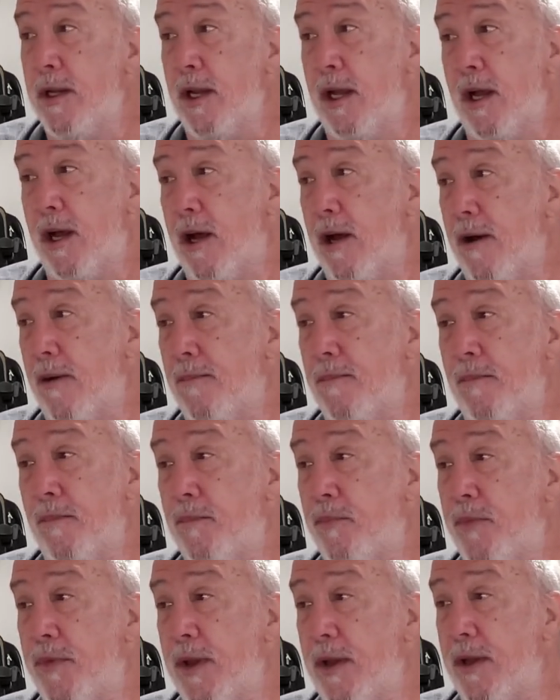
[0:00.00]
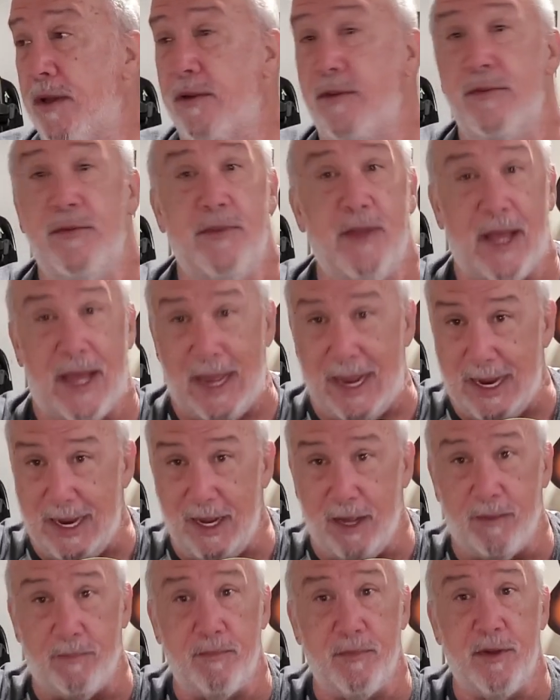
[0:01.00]
the
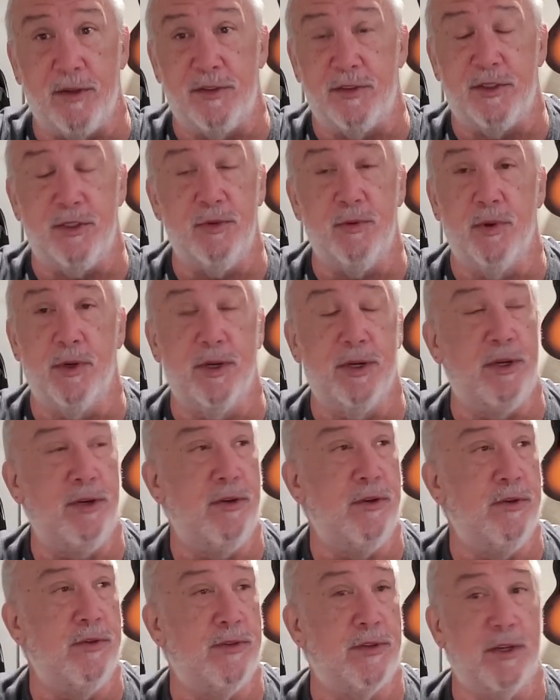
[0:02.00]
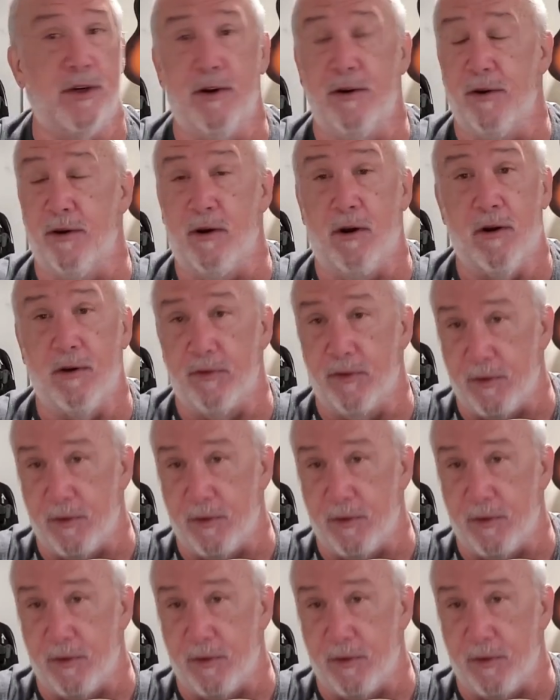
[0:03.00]
amp that you were using or